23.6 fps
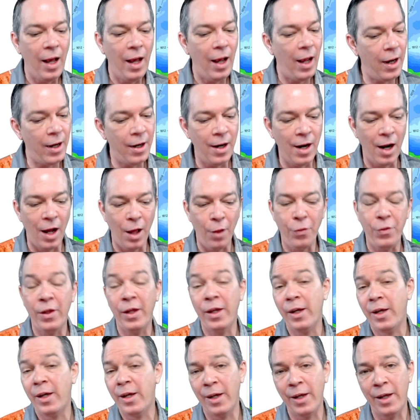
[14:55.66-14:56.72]
and
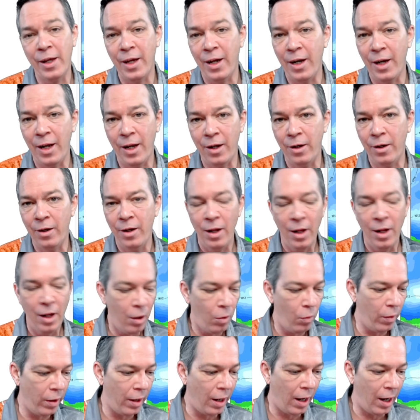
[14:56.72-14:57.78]
nothing can get in
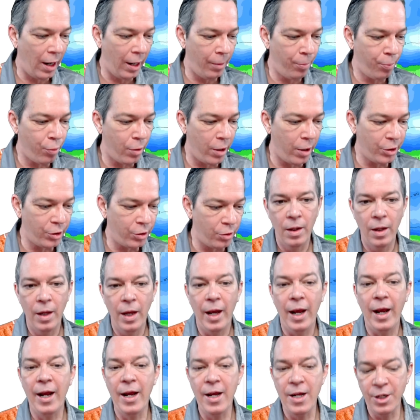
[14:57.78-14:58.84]
with a high pressure.
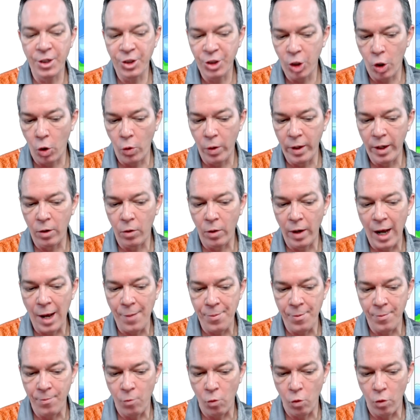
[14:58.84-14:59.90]
And showing it will
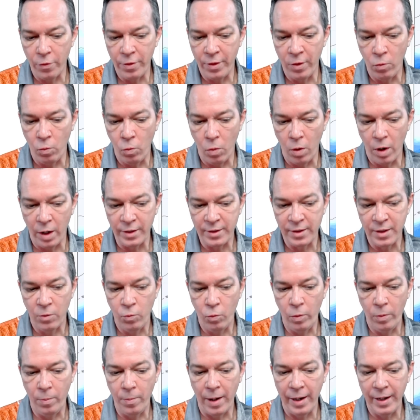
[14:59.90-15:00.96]
happen more than once.
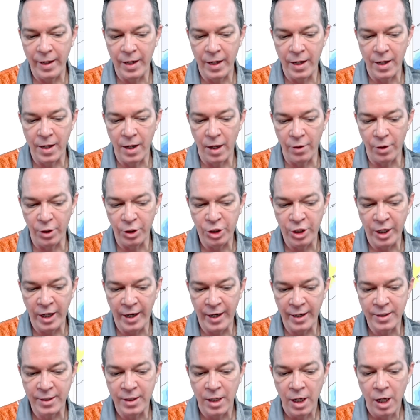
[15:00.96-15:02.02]
We might get another
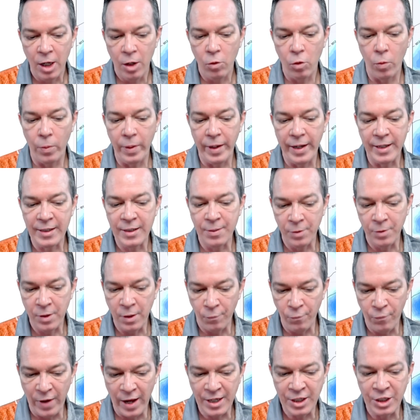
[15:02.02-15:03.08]
chance where we get some
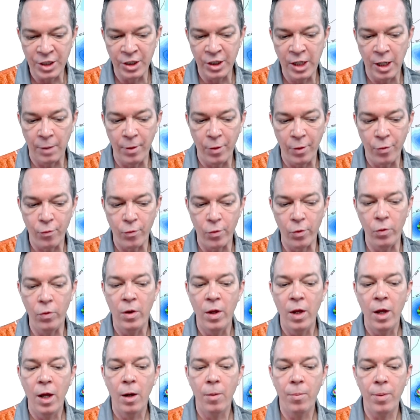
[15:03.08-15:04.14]
convection coming through,
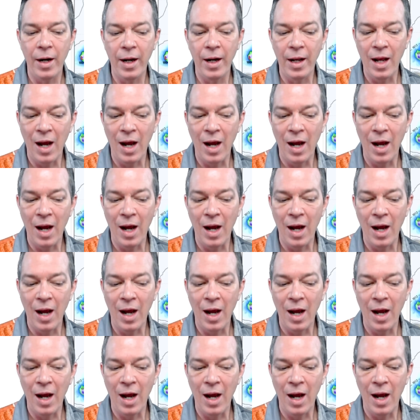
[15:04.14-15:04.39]
but a